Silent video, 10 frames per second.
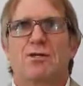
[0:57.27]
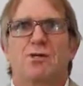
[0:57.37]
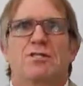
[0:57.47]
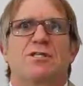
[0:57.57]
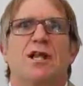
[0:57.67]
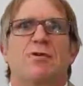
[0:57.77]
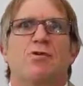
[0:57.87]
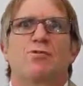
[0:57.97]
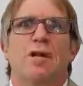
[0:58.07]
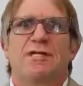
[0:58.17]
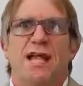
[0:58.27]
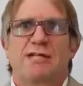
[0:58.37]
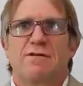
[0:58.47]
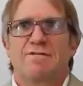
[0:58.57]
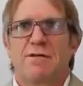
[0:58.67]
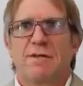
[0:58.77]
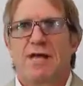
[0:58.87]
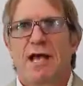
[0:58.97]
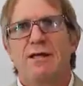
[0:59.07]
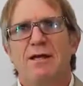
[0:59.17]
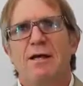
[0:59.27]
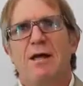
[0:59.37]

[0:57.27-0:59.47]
consulting room transaction fee, okay?